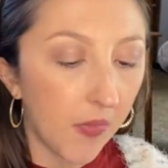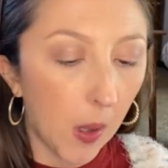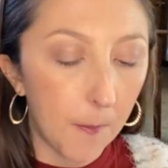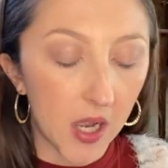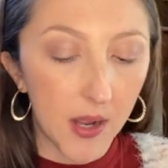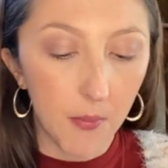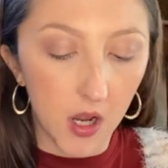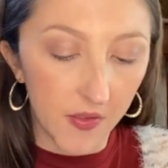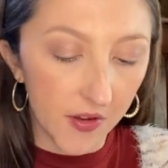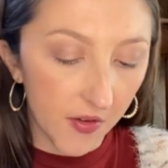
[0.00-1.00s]
but I
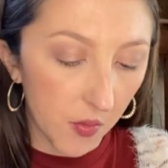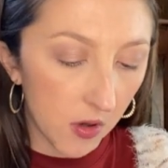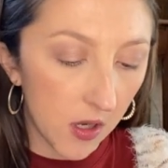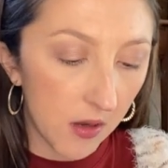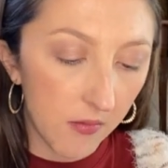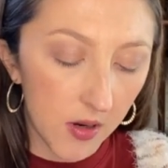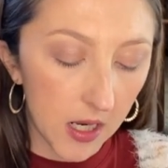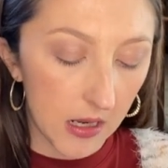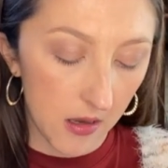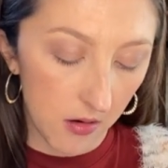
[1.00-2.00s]
bought this one,
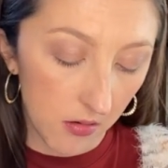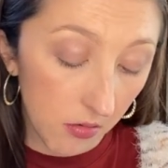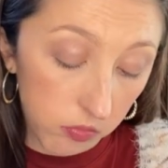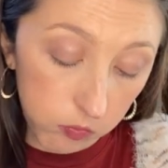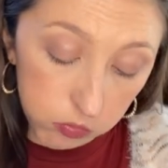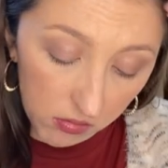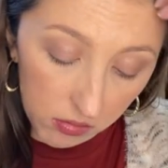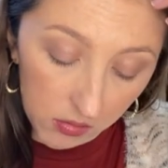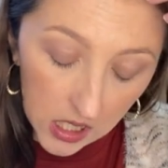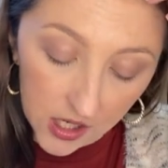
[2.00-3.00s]
oh
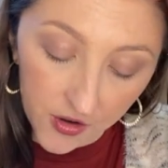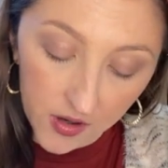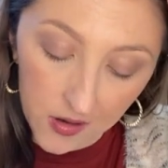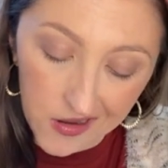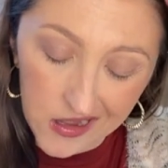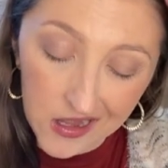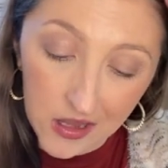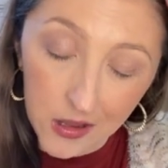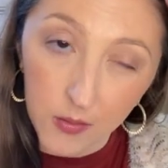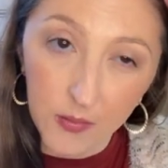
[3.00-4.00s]
gosh,
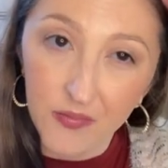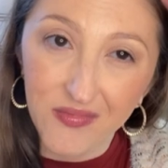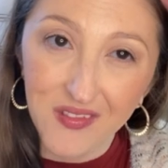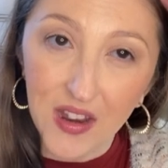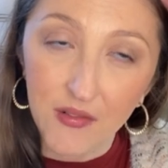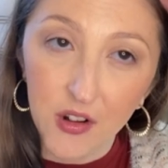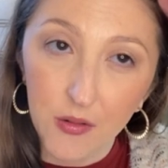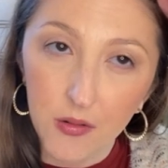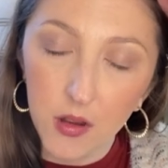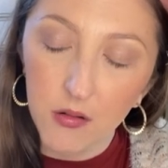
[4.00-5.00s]

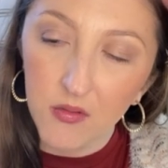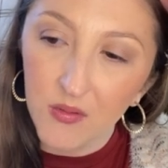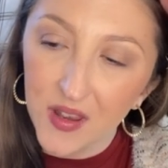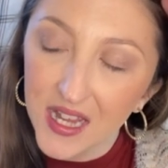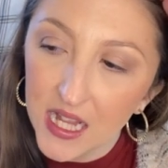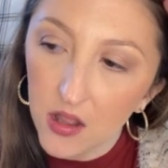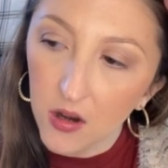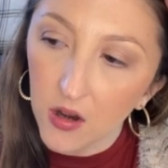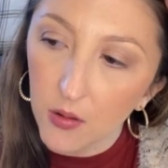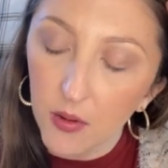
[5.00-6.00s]
was it that long
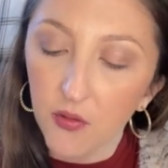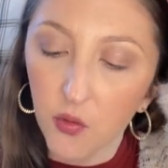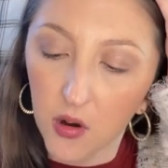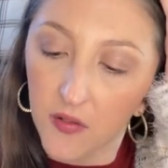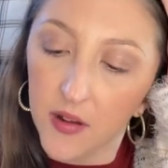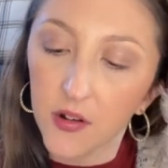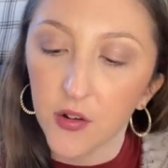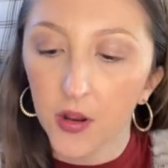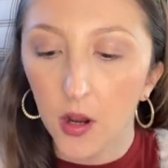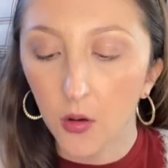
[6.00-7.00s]
ago? Maybe 4 or 5 years
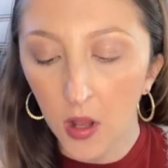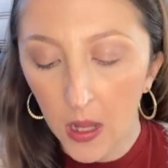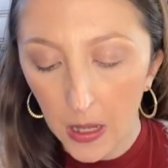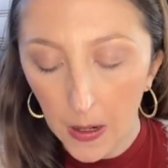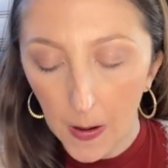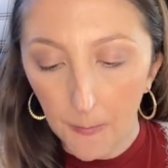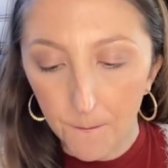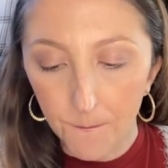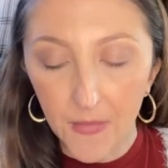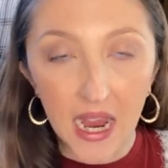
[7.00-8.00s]
ago.
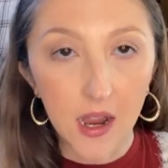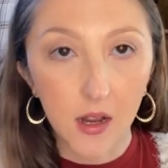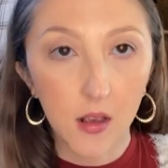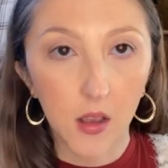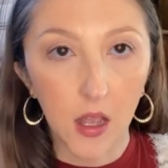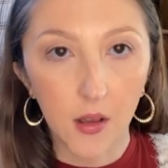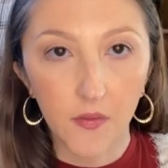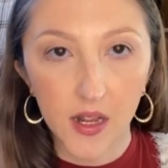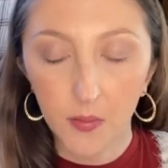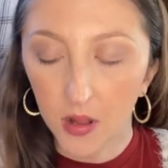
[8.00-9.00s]
MAC
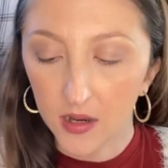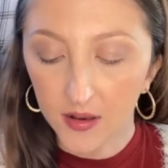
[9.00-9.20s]
Fix Plus,